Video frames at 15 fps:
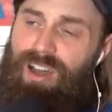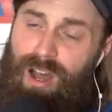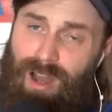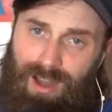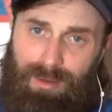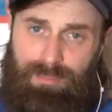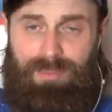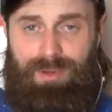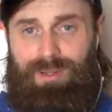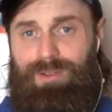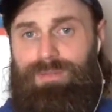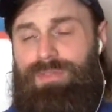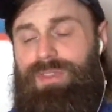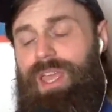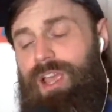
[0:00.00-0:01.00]
up.
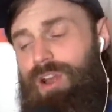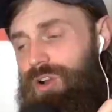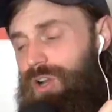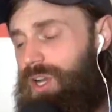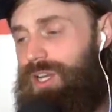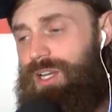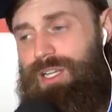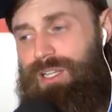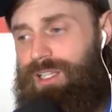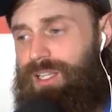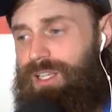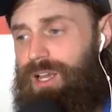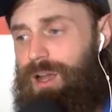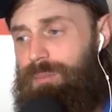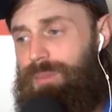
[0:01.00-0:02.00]
They are going to
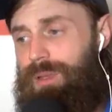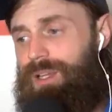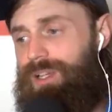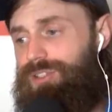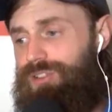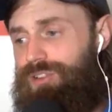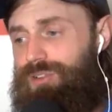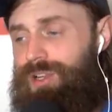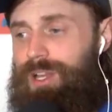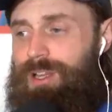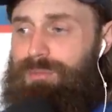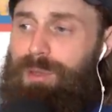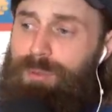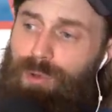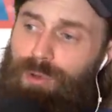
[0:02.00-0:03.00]
clean up because
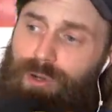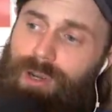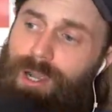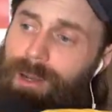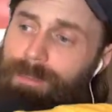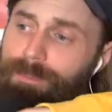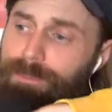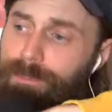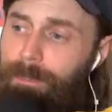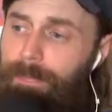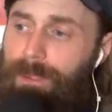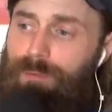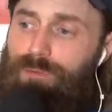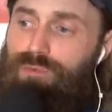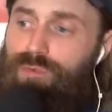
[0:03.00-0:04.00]
people are
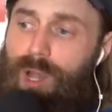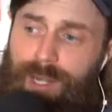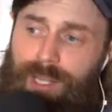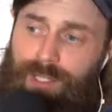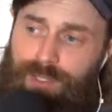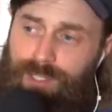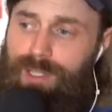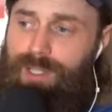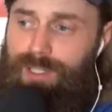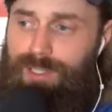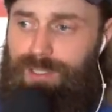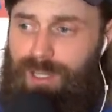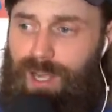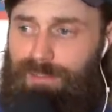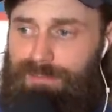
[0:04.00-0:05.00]
running to this
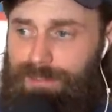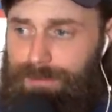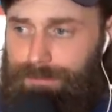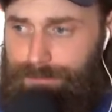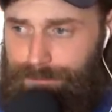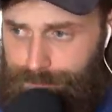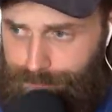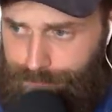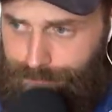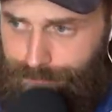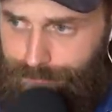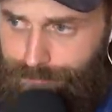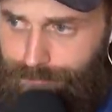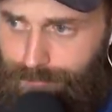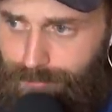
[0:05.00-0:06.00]
stuff.
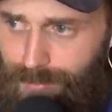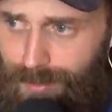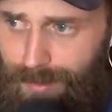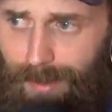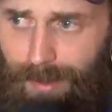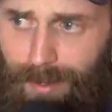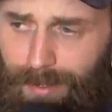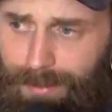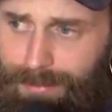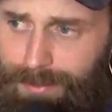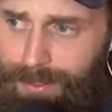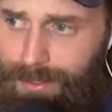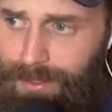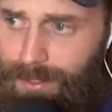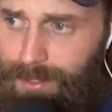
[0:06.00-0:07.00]

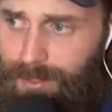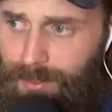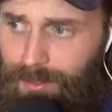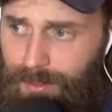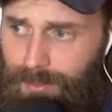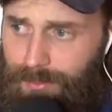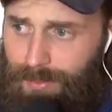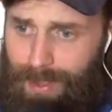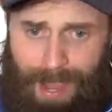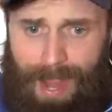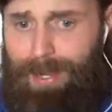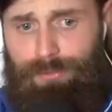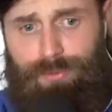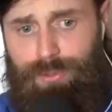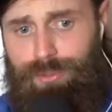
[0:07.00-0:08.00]
And
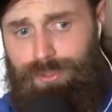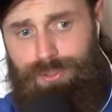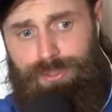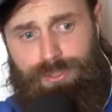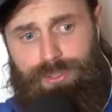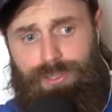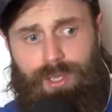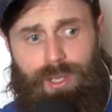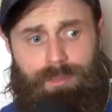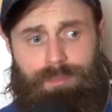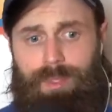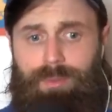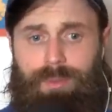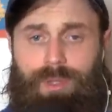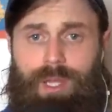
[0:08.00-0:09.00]
actors,
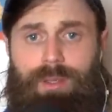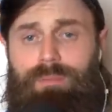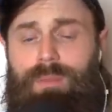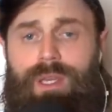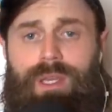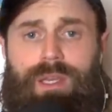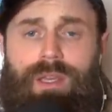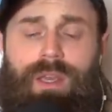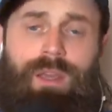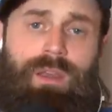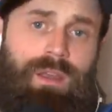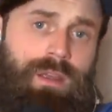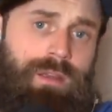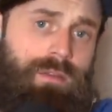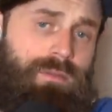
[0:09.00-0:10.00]
people like me,
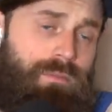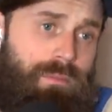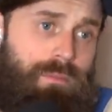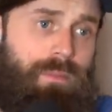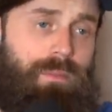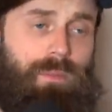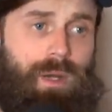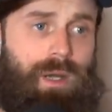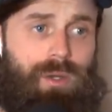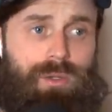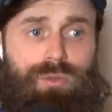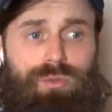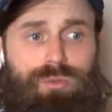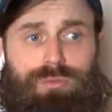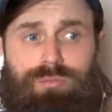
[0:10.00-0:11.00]

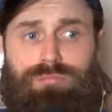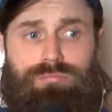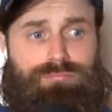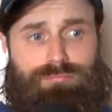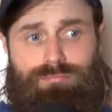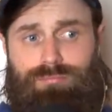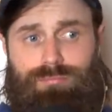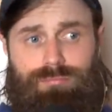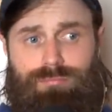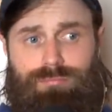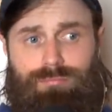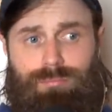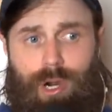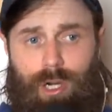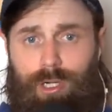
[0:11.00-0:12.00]
who
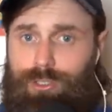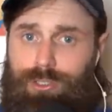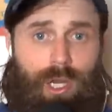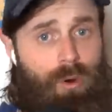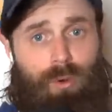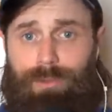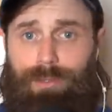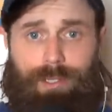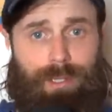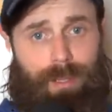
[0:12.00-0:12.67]
aren't towing the